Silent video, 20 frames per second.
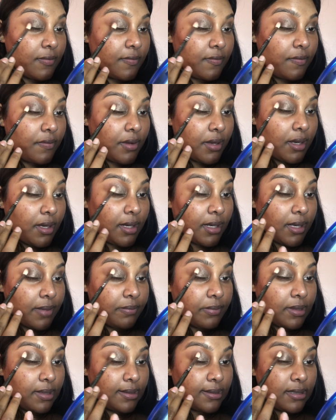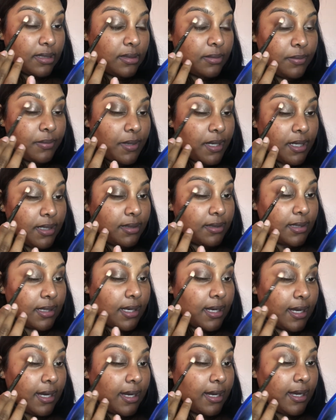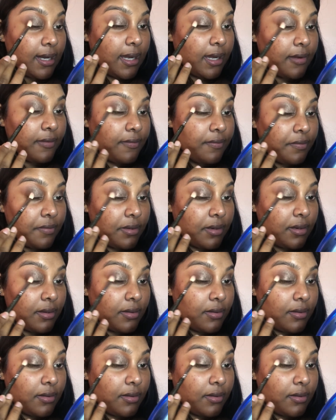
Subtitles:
filling up the space that I left.